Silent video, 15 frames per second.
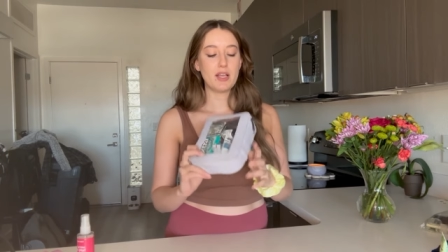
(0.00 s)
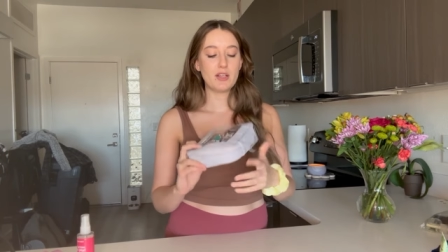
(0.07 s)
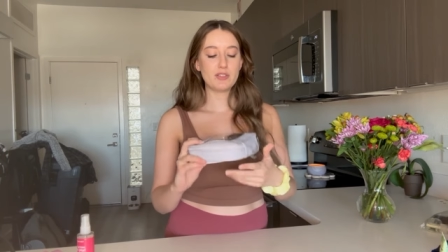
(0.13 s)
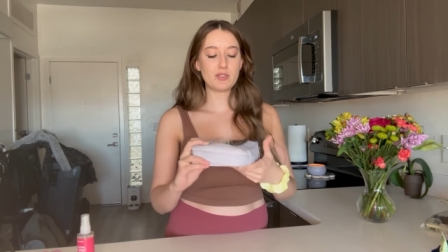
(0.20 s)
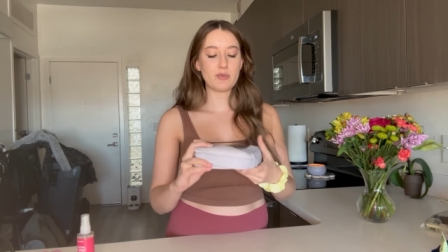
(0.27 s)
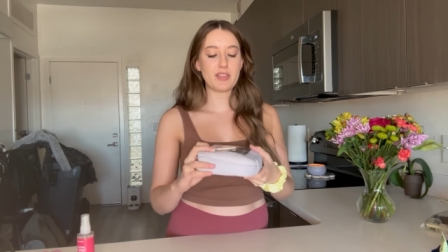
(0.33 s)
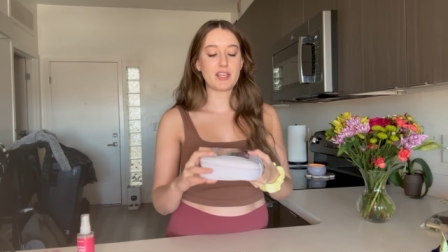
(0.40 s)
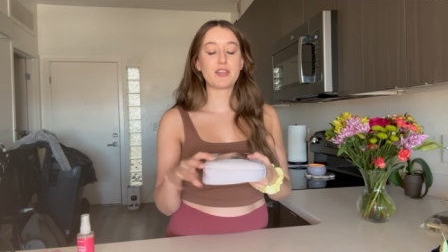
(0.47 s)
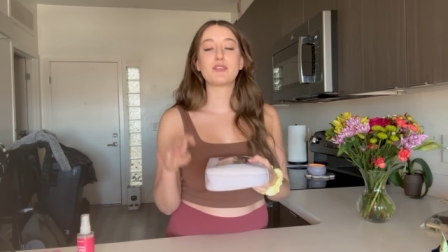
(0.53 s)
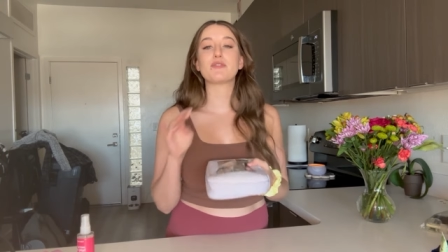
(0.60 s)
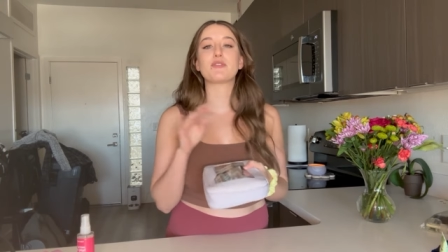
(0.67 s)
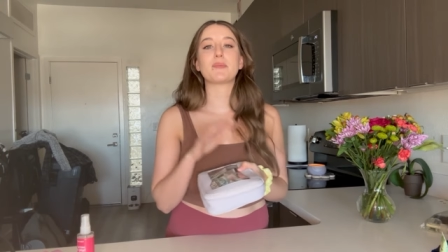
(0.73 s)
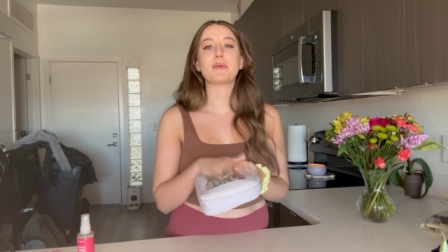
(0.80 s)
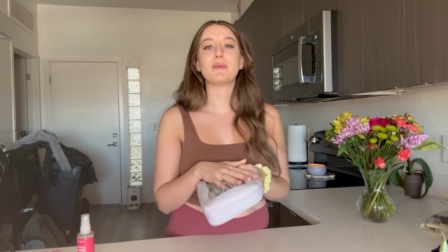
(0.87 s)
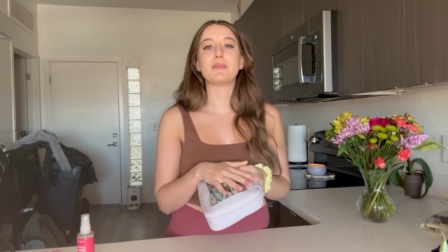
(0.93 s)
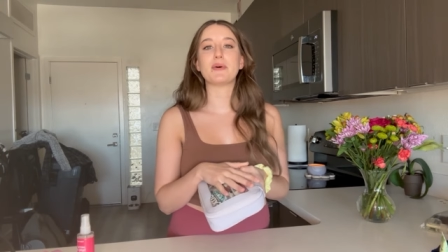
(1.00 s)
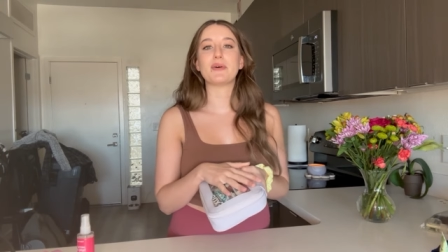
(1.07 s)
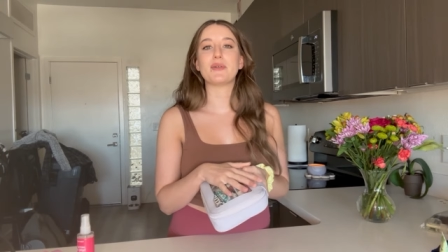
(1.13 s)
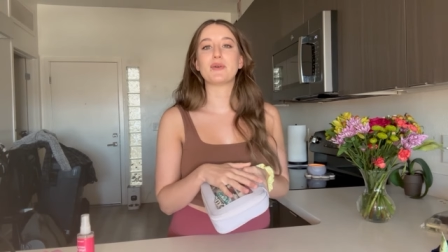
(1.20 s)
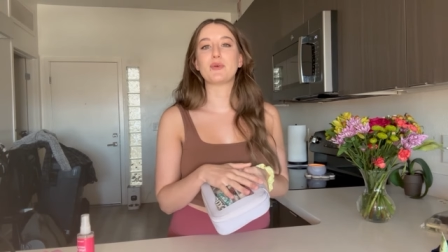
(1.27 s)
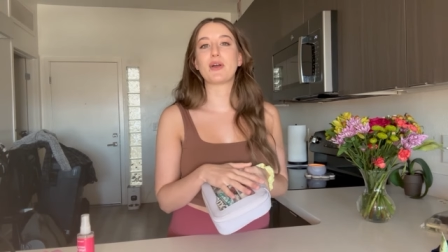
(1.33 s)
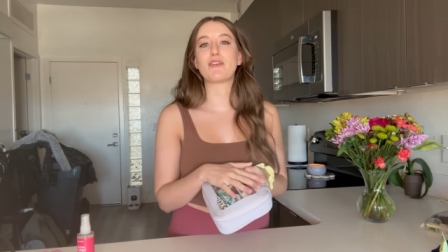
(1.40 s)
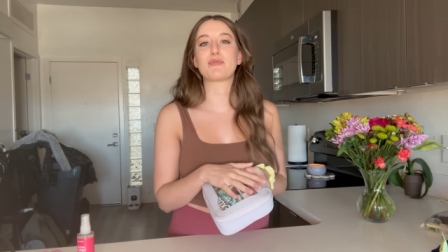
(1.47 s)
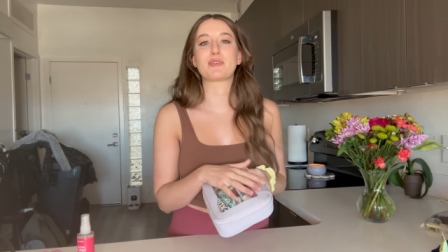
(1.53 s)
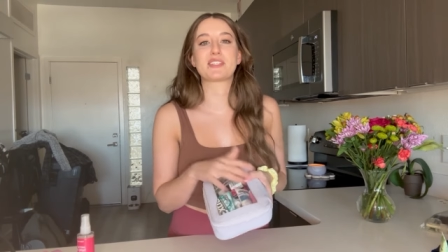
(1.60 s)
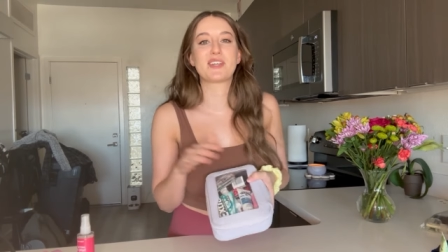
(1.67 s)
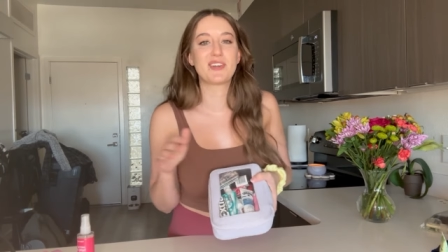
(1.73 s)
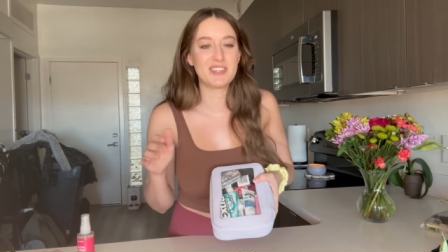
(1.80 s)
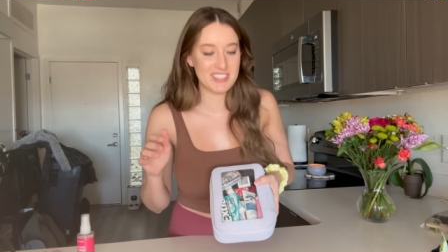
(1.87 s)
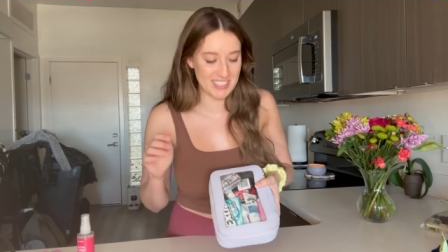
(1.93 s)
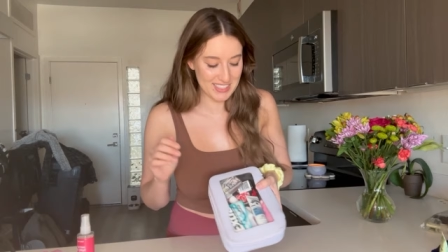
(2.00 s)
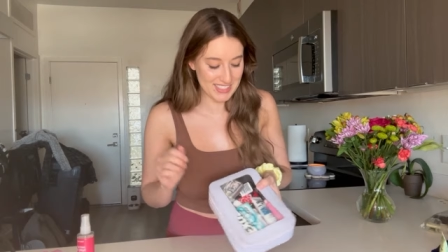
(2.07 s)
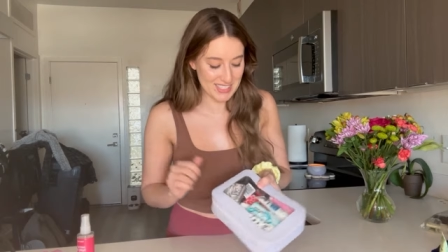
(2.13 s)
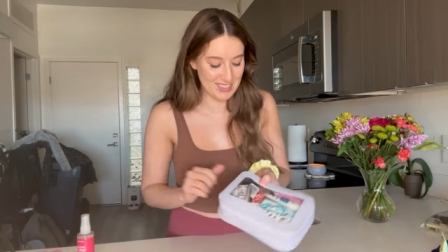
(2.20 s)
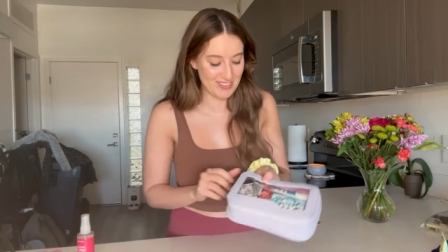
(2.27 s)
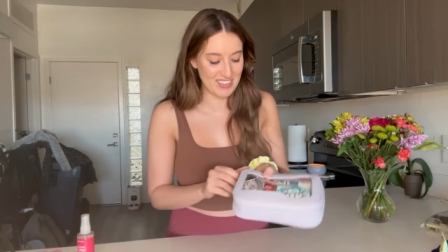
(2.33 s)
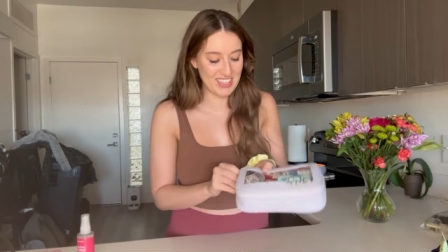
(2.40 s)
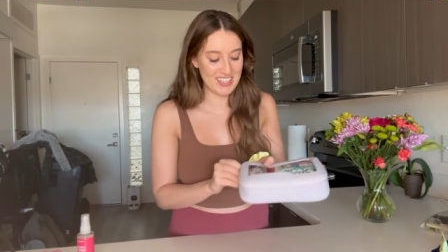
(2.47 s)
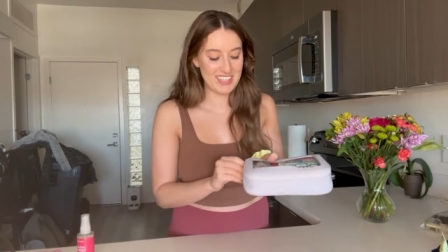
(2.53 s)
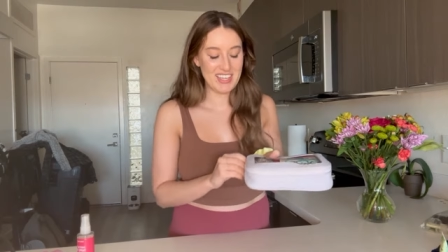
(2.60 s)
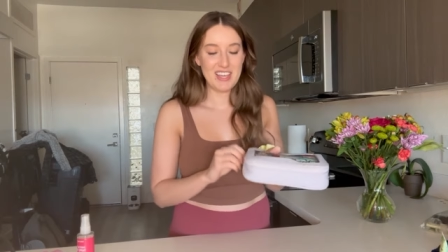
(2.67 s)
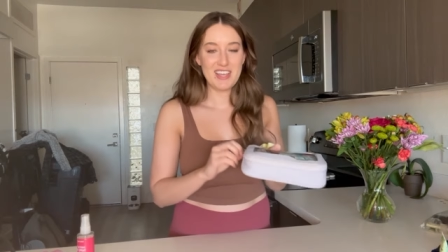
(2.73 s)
So thank you for people who have returned it to me.